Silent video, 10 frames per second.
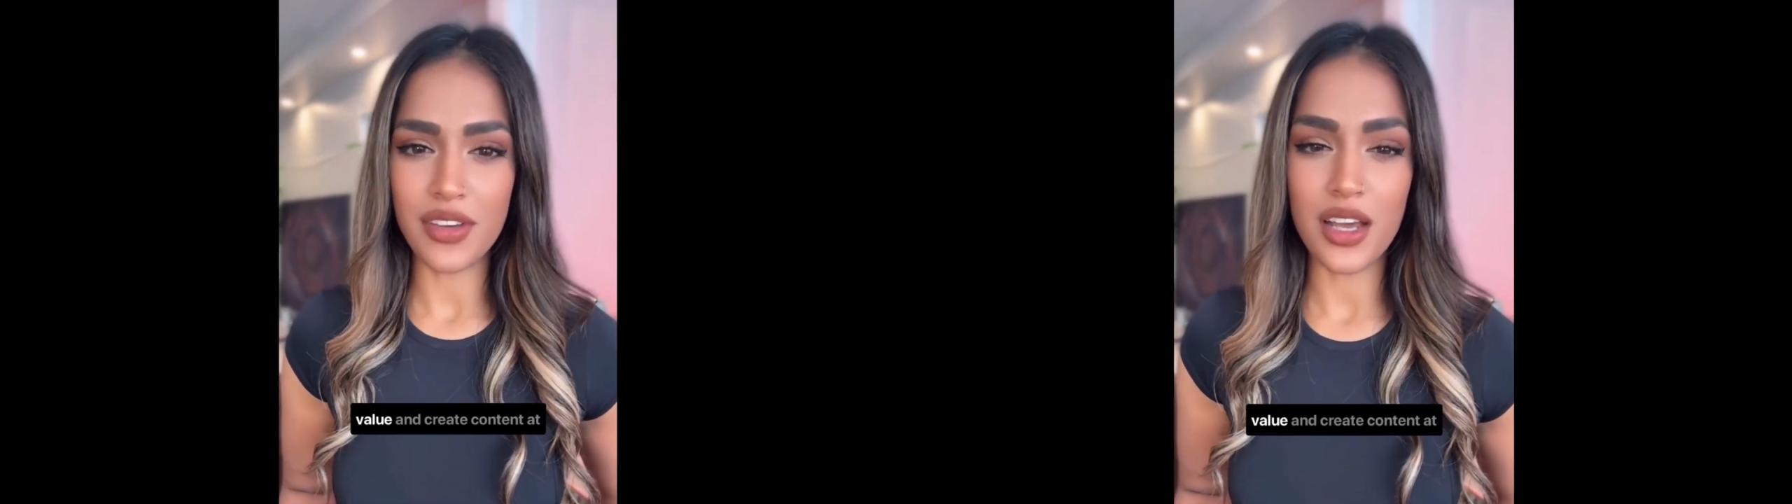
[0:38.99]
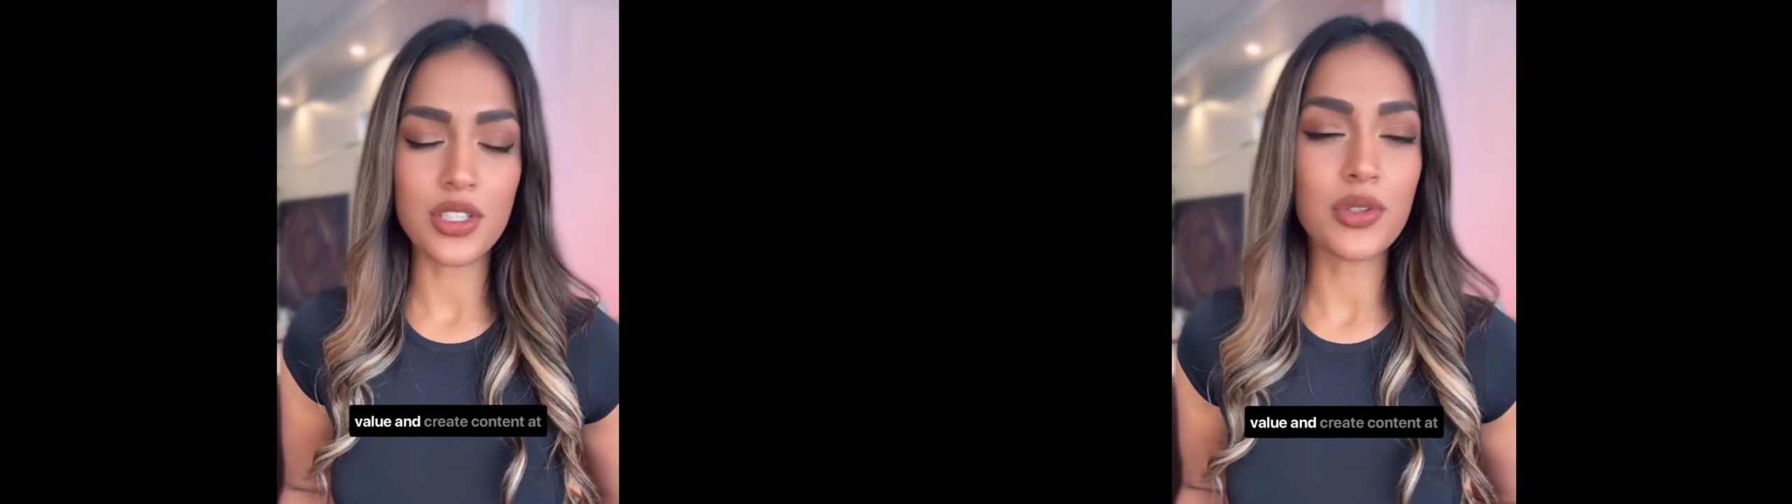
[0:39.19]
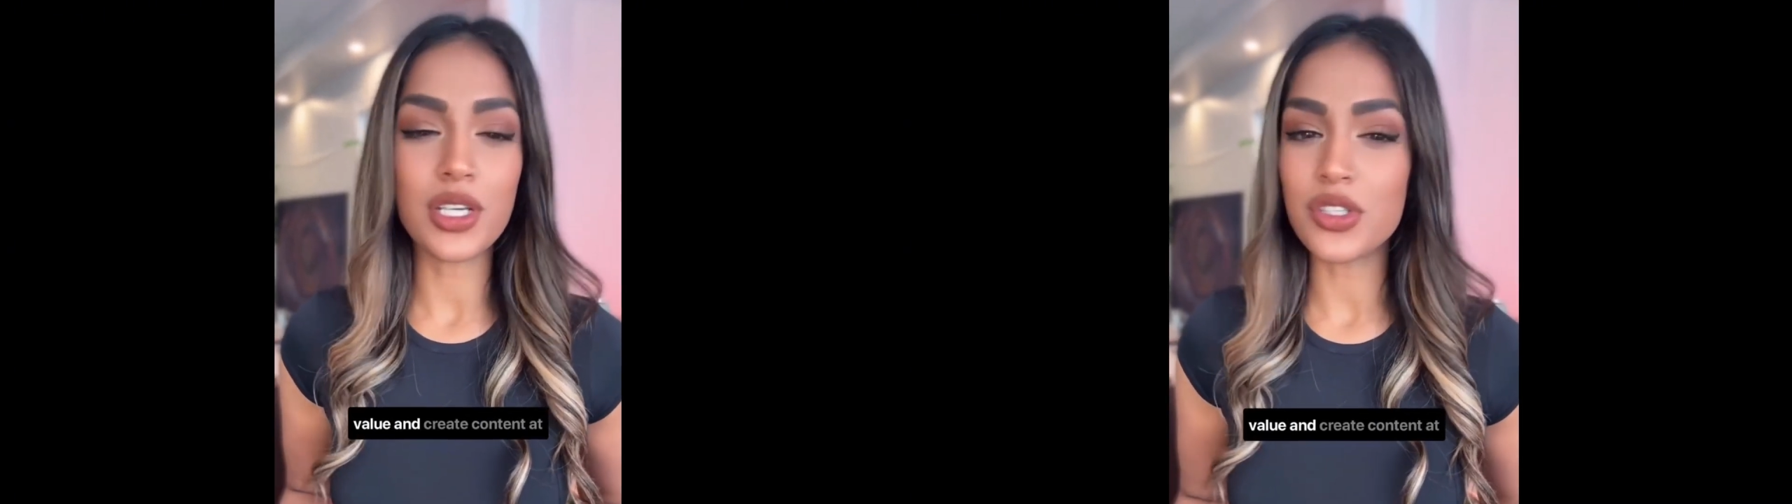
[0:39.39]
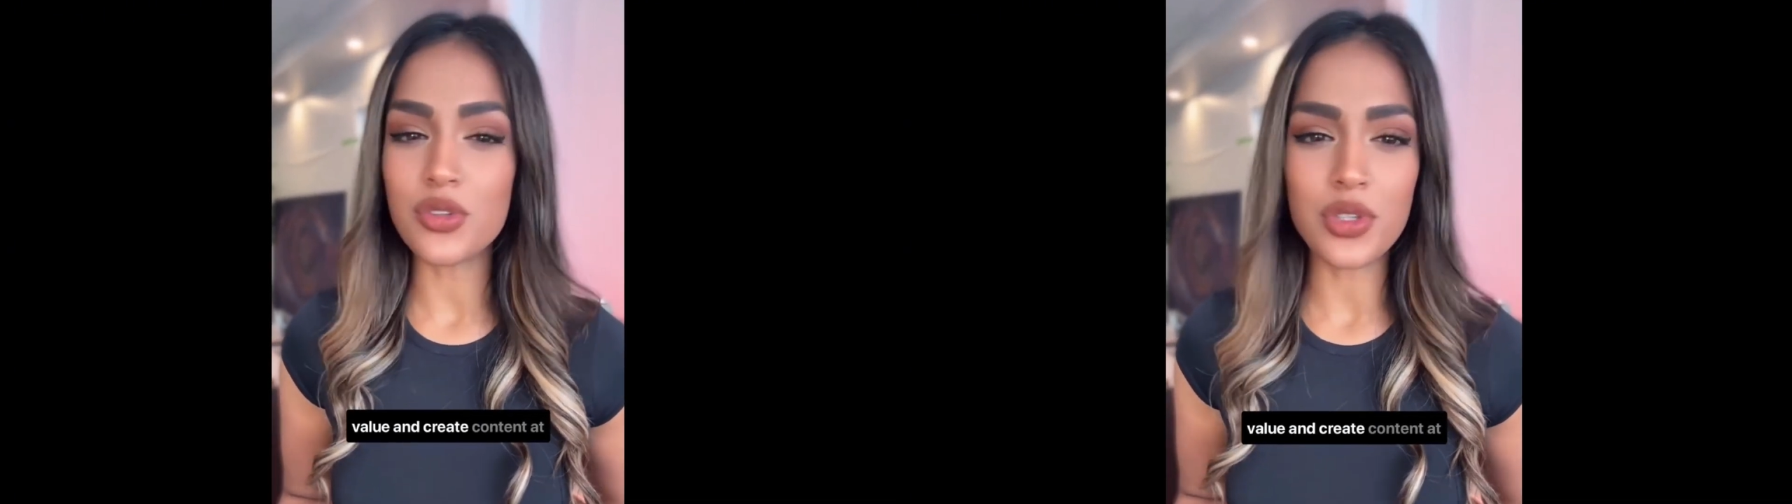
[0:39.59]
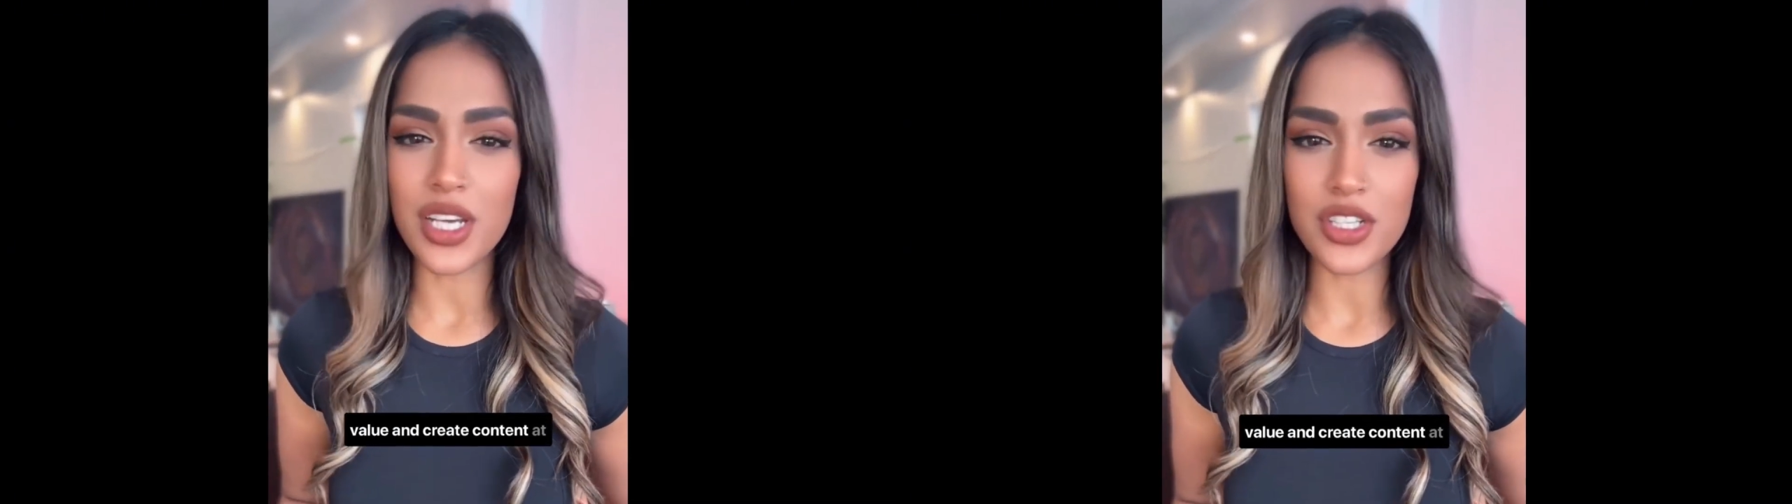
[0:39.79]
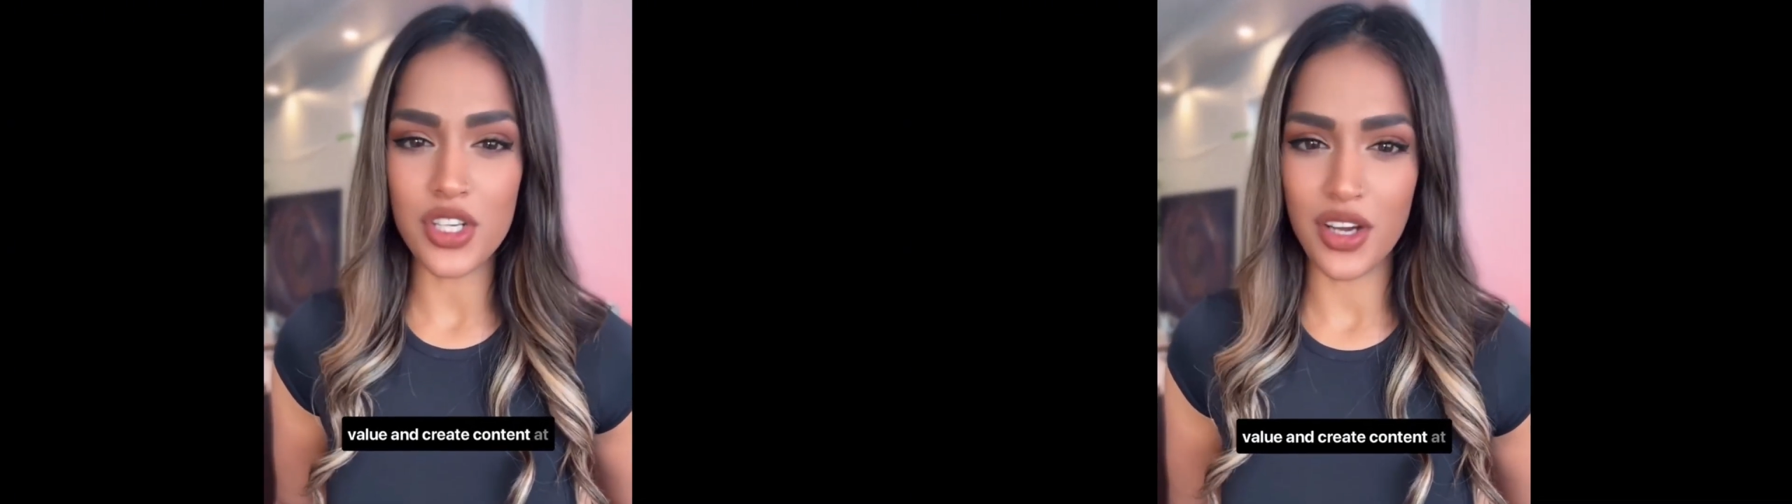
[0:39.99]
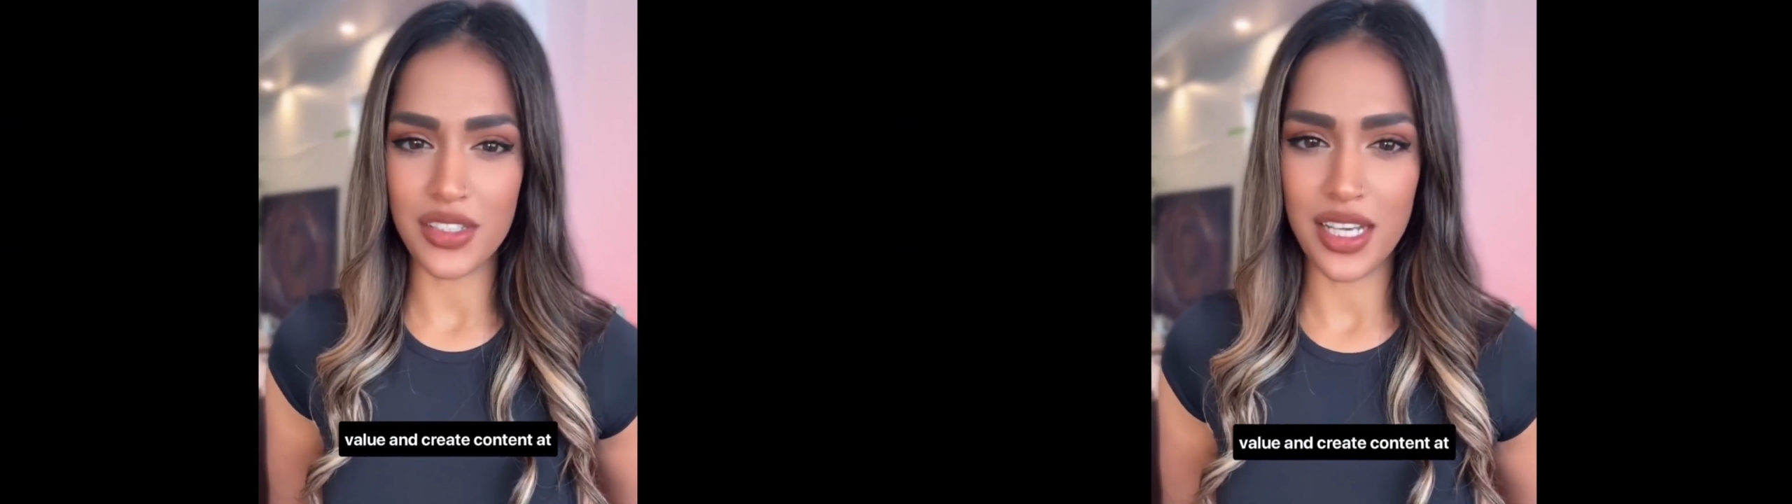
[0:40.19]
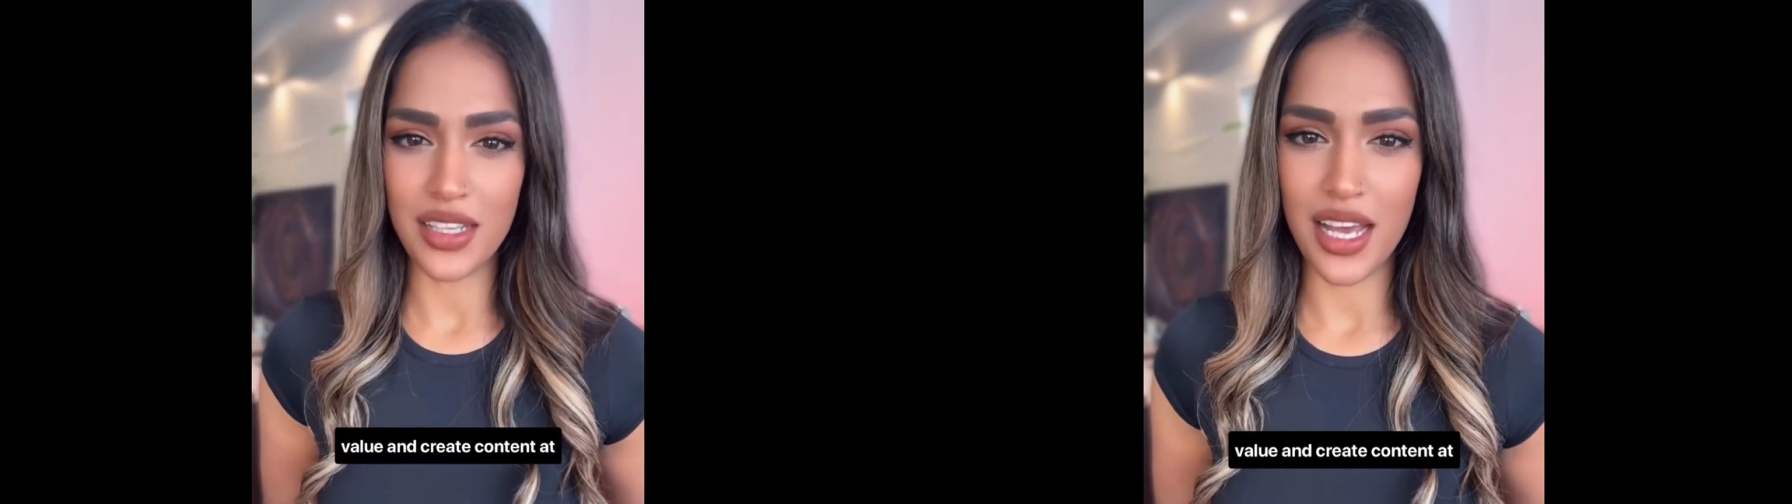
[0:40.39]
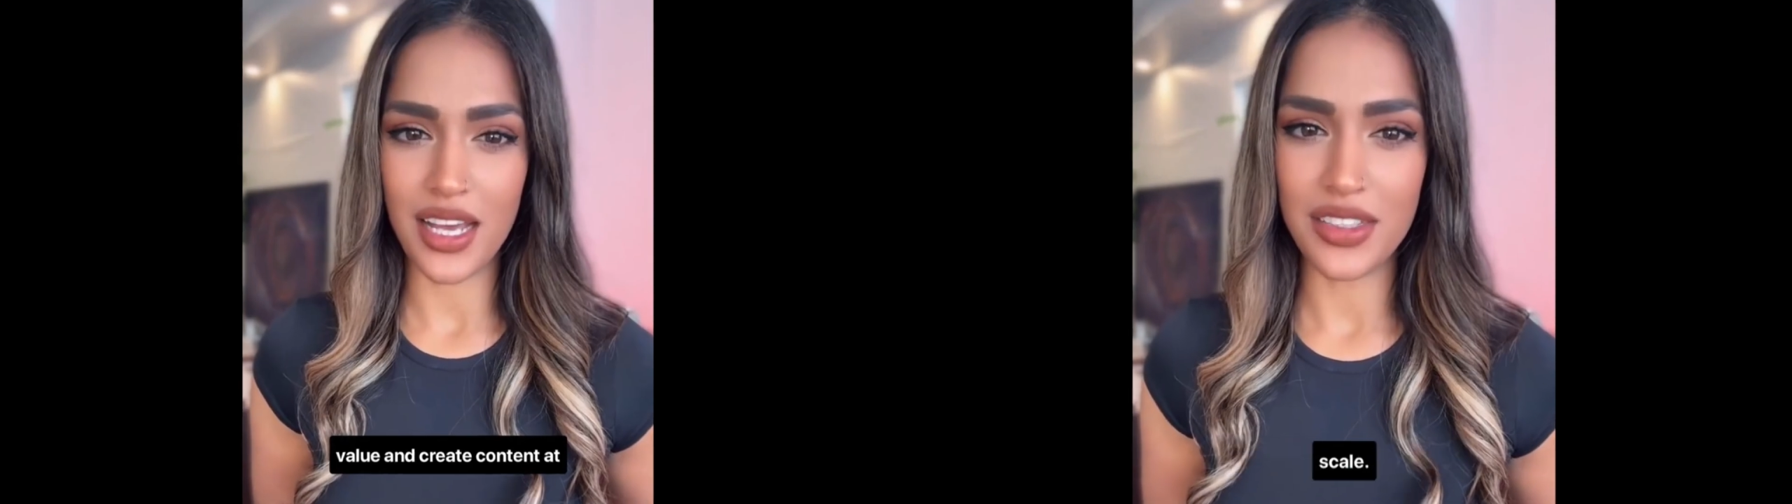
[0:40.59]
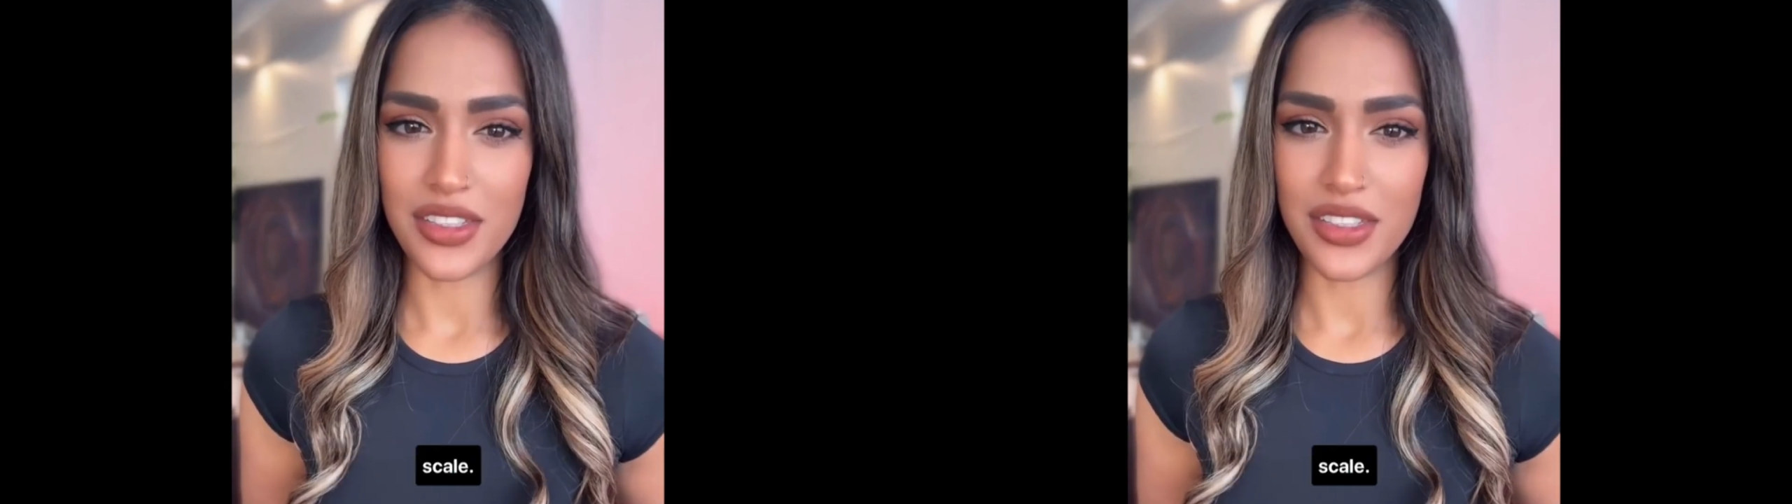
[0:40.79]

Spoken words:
value and create content at